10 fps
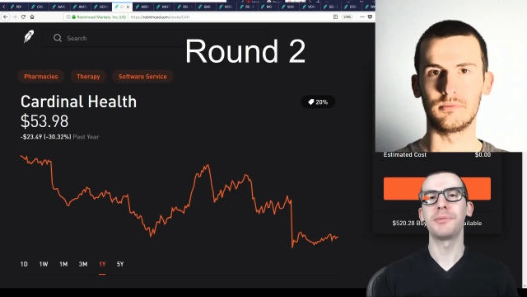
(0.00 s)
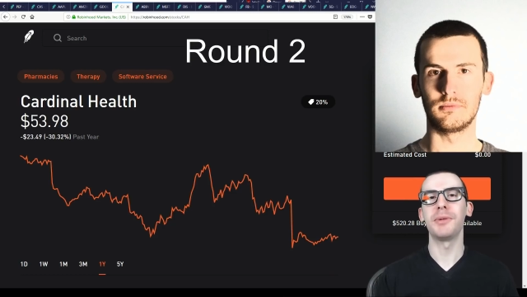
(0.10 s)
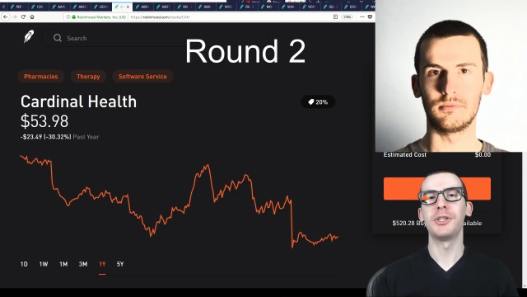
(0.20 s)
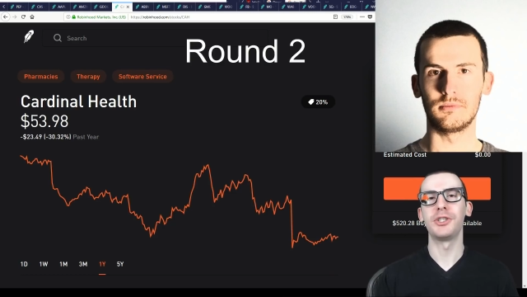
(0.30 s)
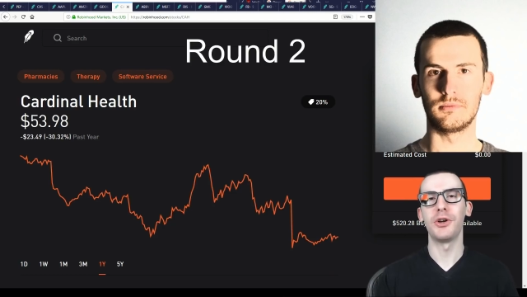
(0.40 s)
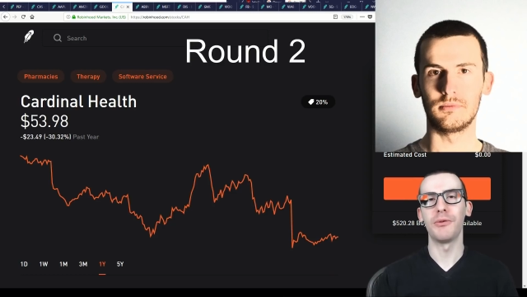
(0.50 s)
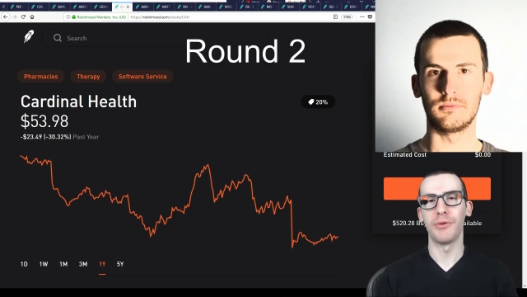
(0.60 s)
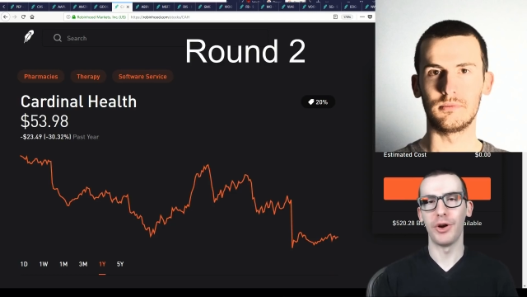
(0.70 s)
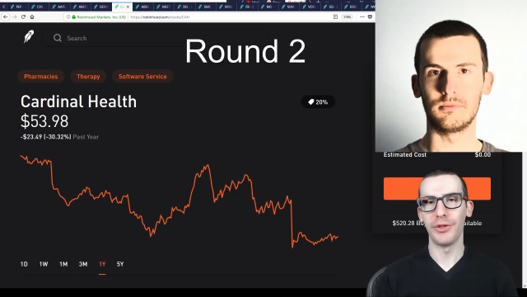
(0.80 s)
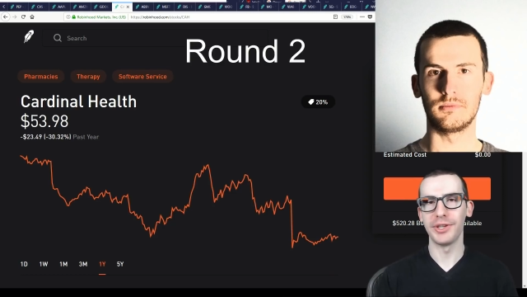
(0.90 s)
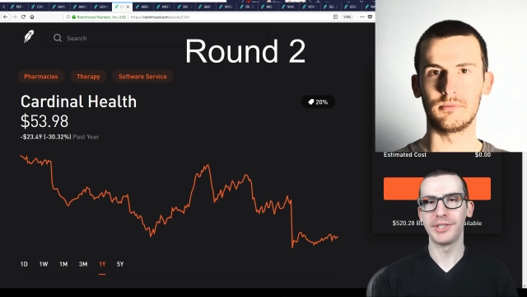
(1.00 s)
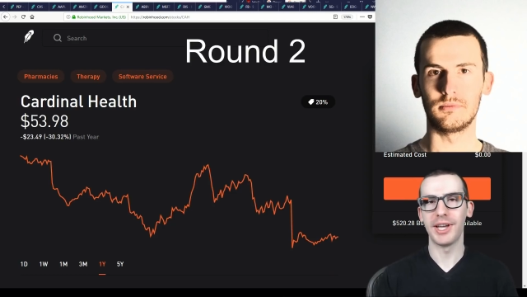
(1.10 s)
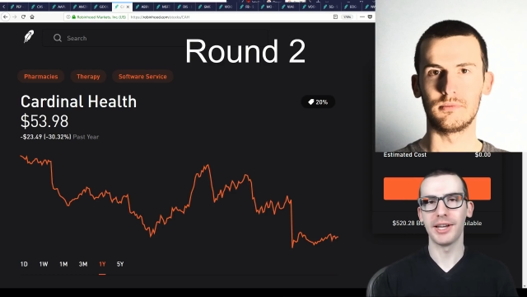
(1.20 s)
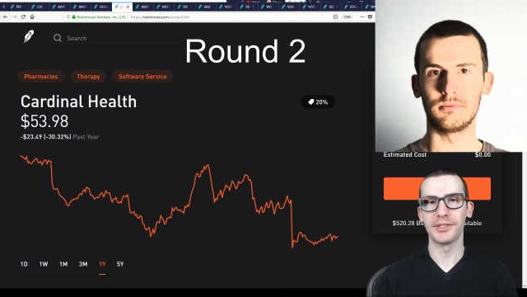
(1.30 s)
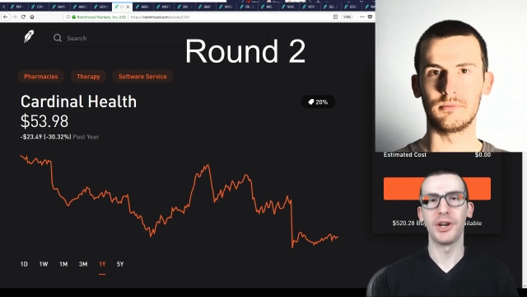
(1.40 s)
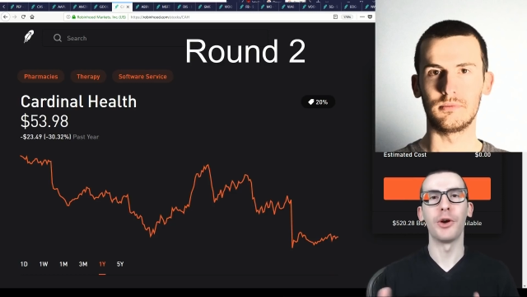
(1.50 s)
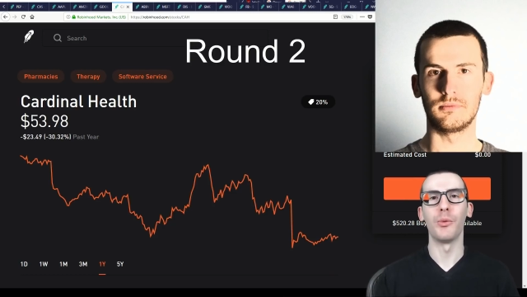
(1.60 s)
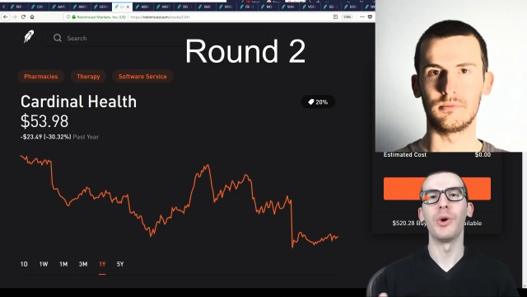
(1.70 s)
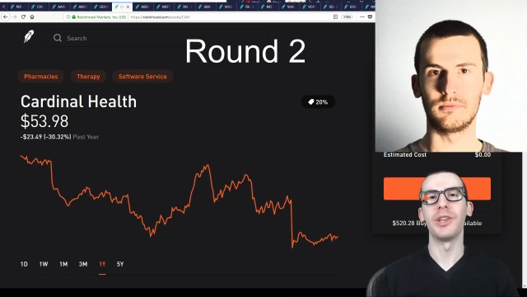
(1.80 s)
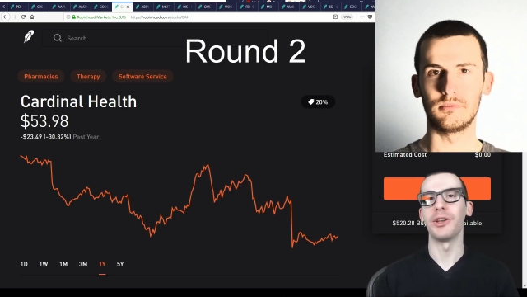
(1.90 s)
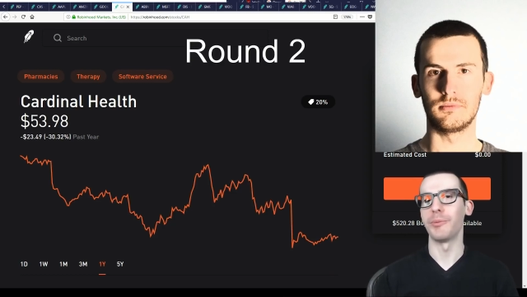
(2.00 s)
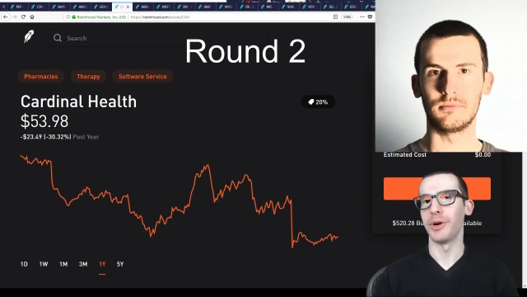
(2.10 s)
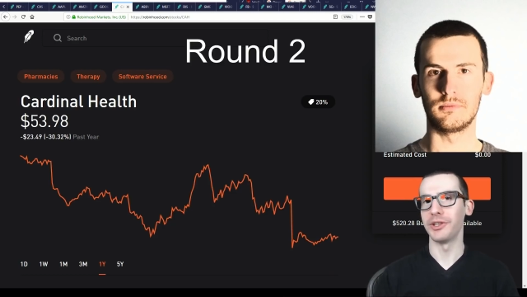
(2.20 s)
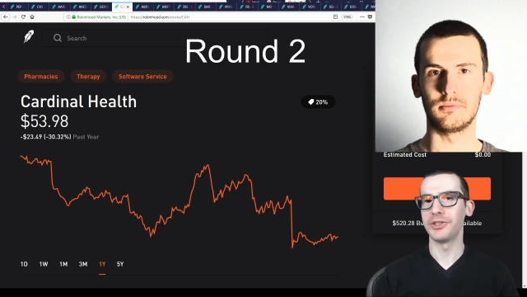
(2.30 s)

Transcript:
Speaker 1: being shown for all the stocks are 1-year price